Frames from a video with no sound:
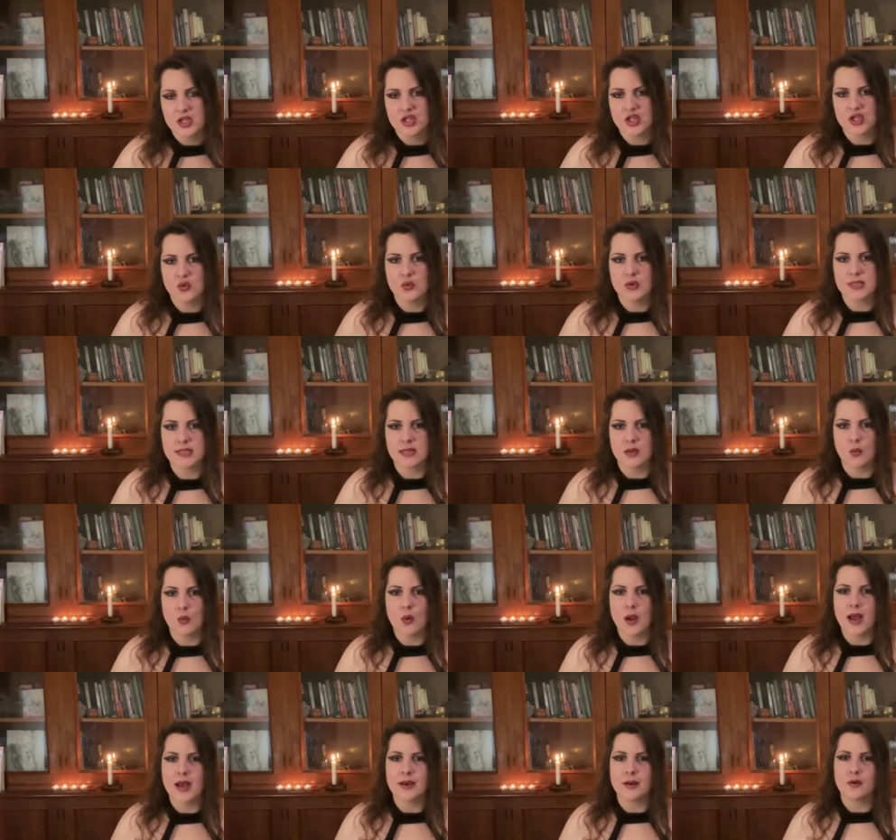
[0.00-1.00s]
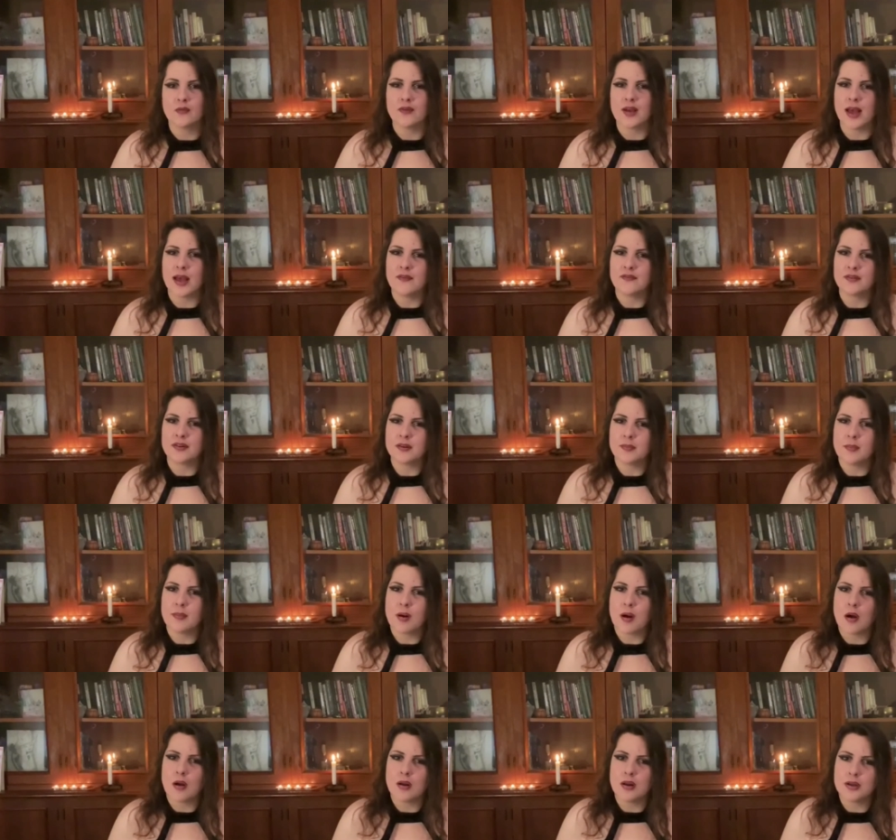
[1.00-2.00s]
she was aware of every
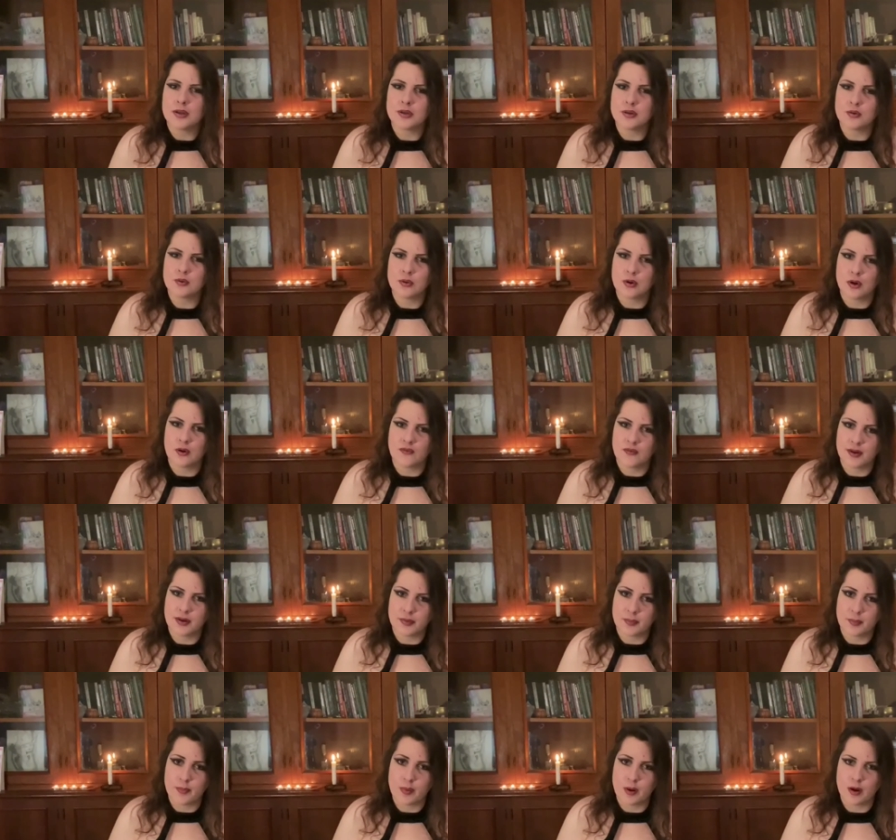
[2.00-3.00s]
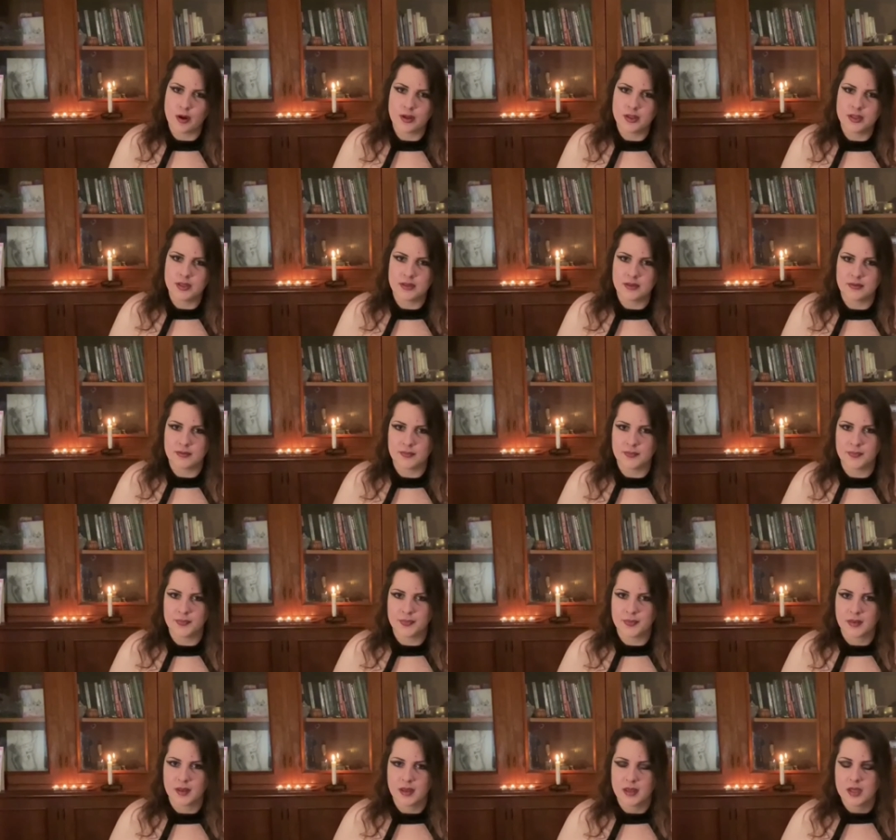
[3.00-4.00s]
molecule of her body.
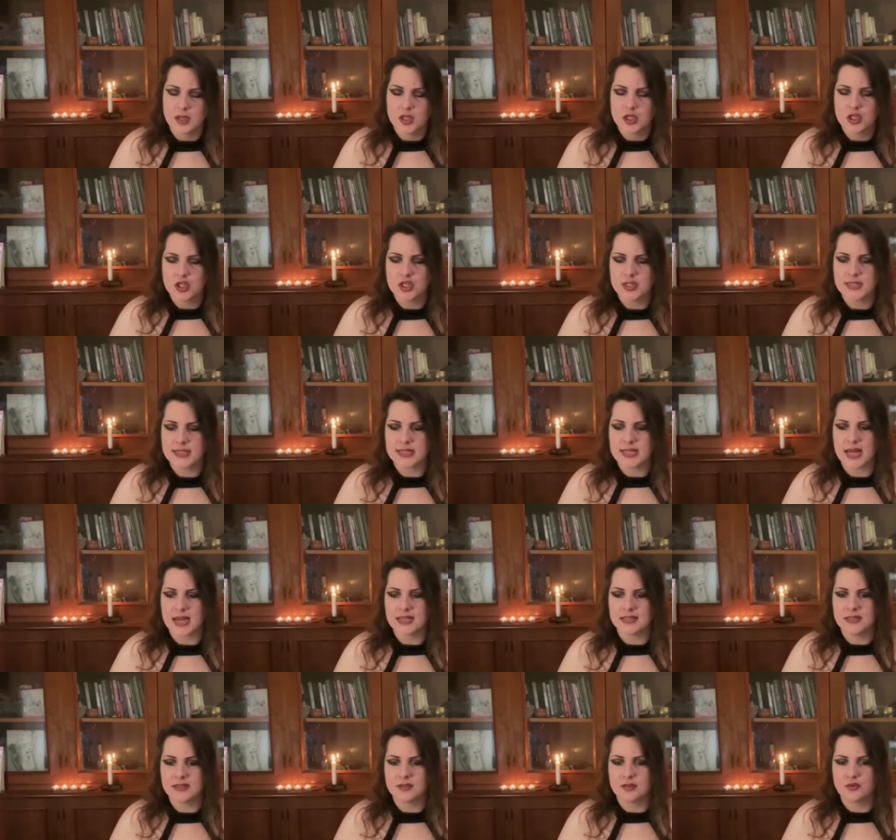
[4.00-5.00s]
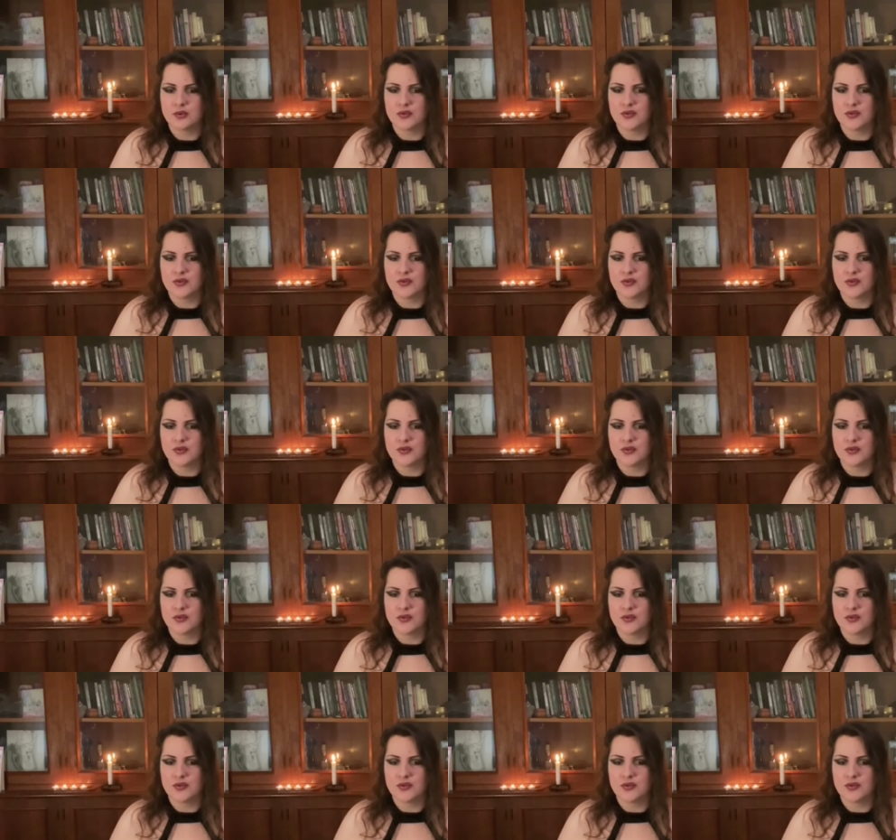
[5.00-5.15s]
She started